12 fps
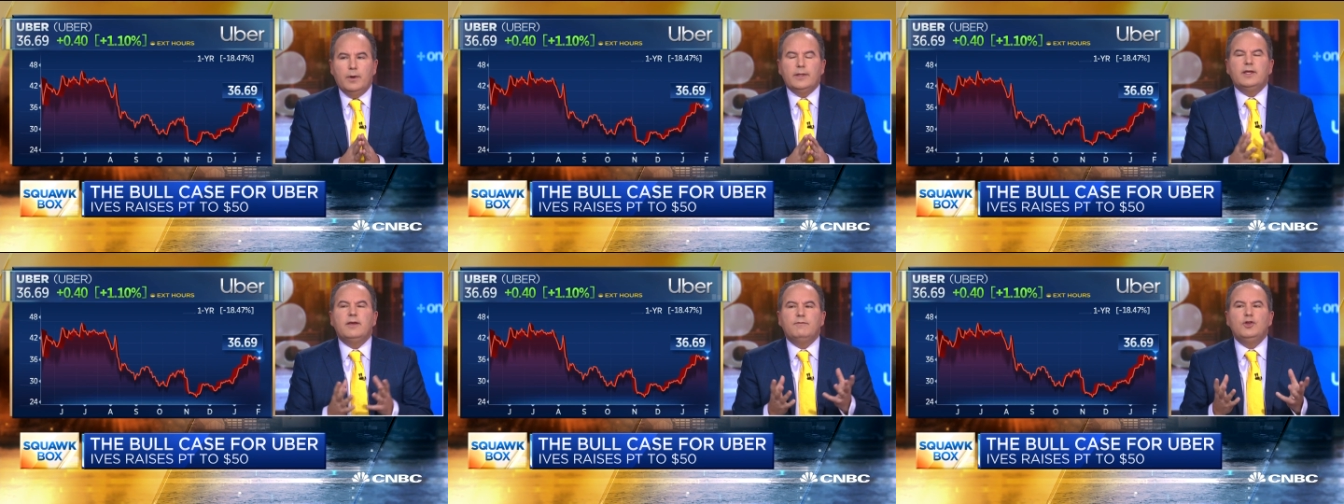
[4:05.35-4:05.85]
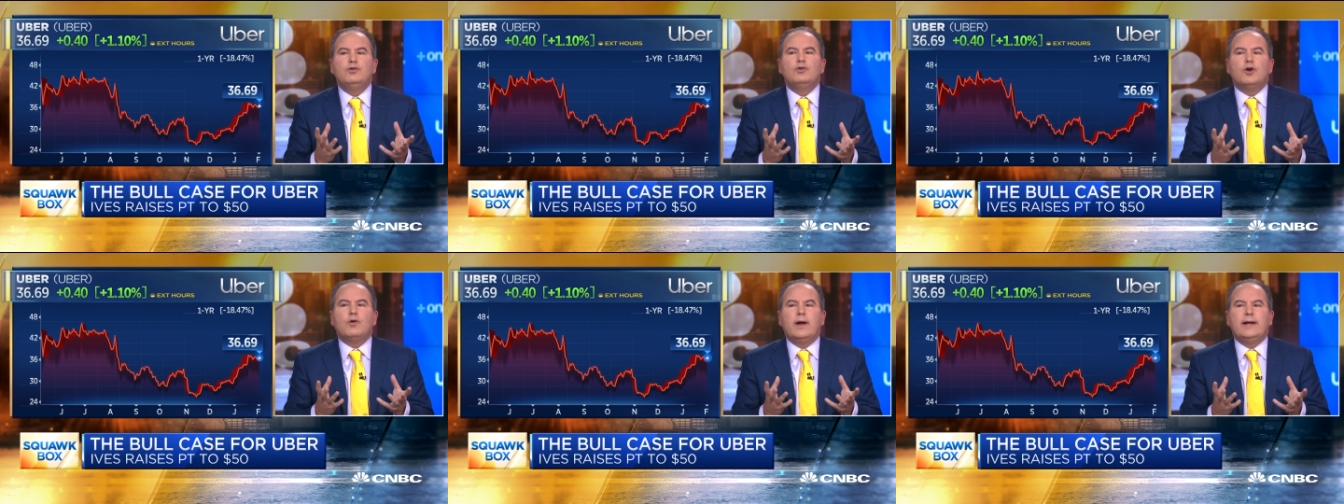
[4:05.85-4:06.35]
I think if you
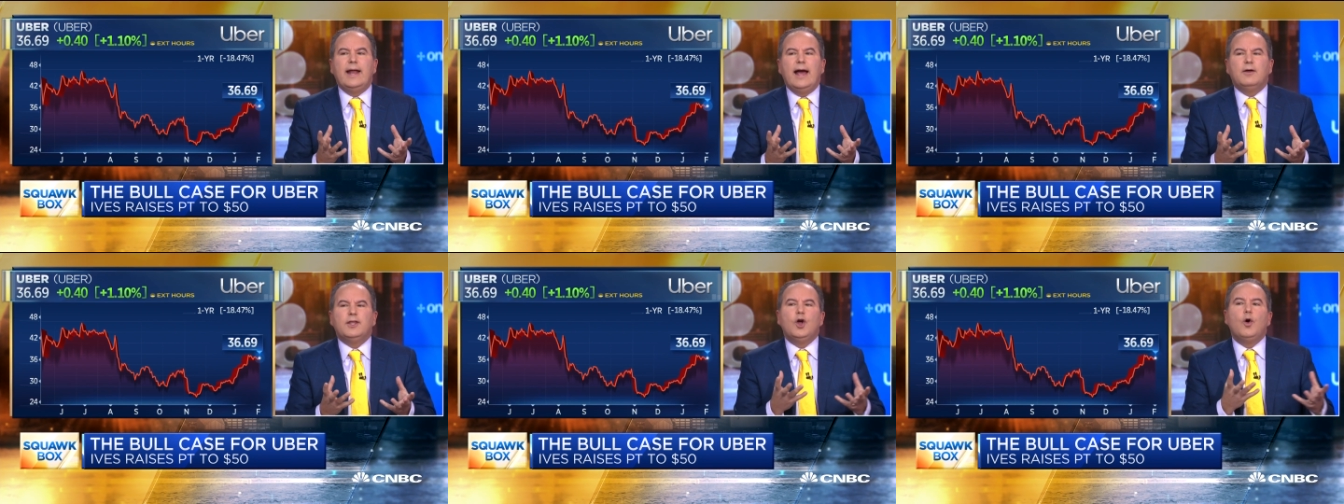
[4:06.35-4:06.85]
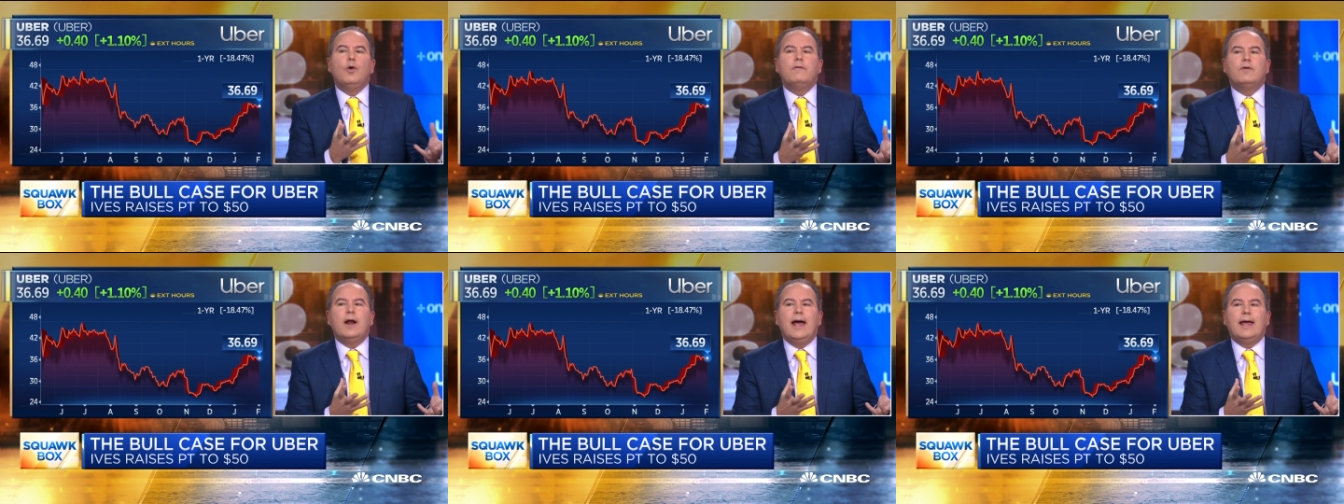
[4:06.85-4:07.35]
look right now, the
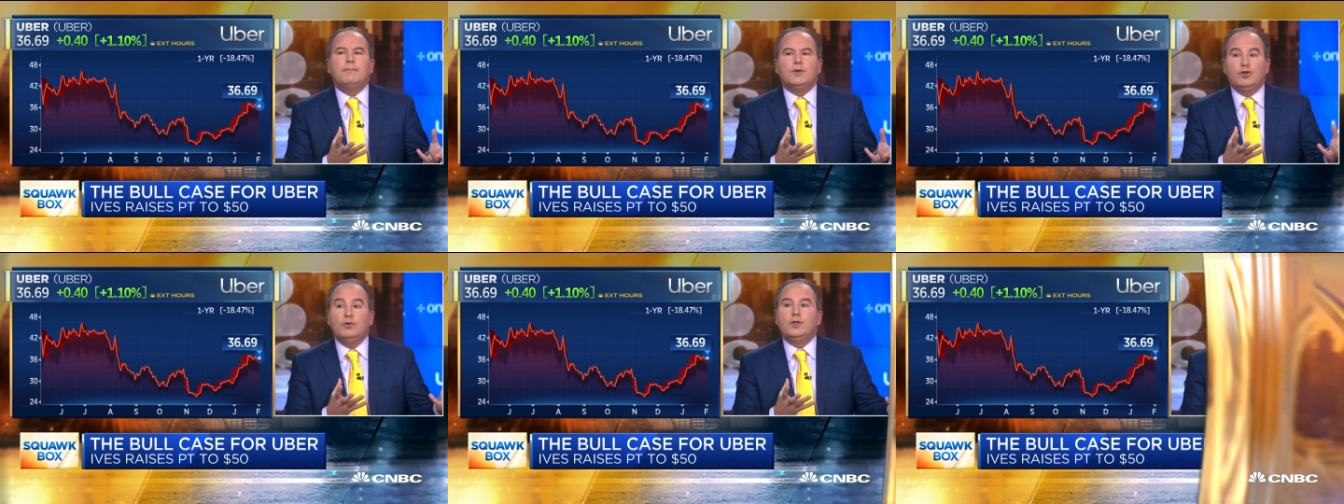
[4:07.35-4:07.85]
overhang between